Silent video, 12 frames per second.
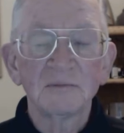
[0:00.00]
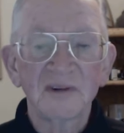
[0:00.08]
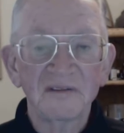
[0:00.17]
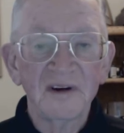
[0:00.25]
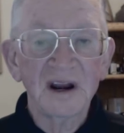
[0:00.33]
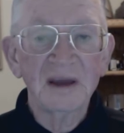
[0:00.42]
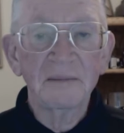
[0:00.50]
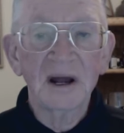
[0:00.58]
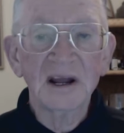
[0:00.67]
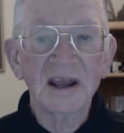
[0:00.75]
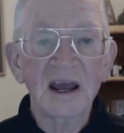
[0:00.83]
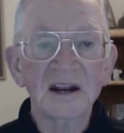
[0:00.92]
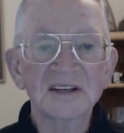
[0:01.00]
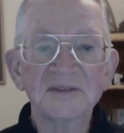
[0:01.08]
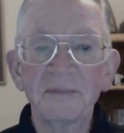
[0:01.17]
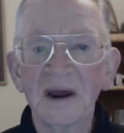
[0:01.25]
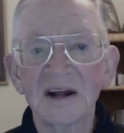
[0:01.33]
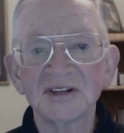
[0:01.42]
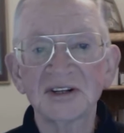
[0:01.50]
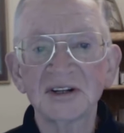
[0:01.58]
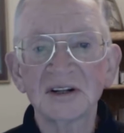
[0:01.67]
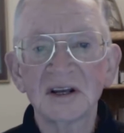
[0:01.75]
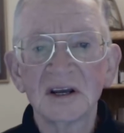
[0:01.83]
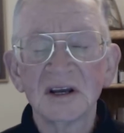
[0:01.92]
preventing Medicaid
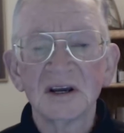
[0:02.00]
expansion,